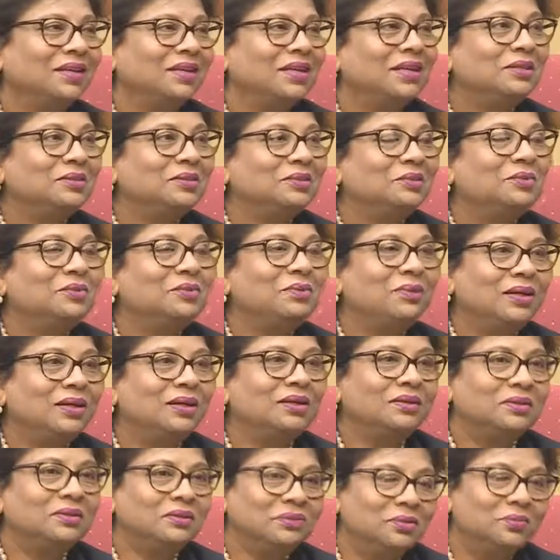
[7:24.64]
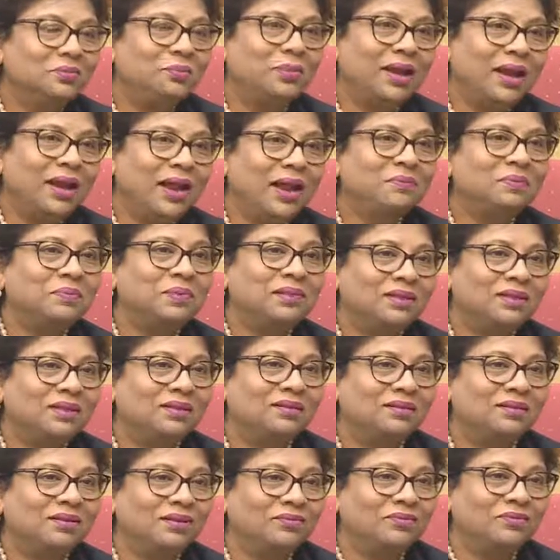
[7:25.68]
So perhaps
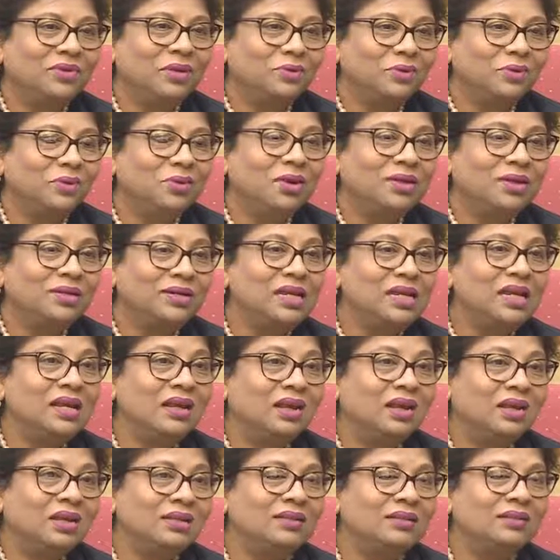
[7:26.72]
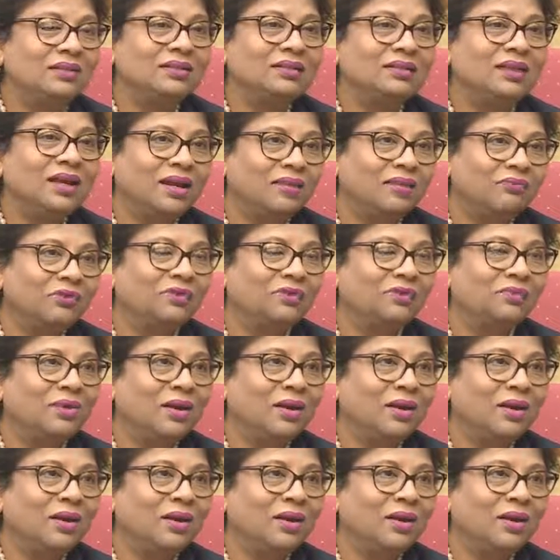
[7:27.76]
we could not really understand.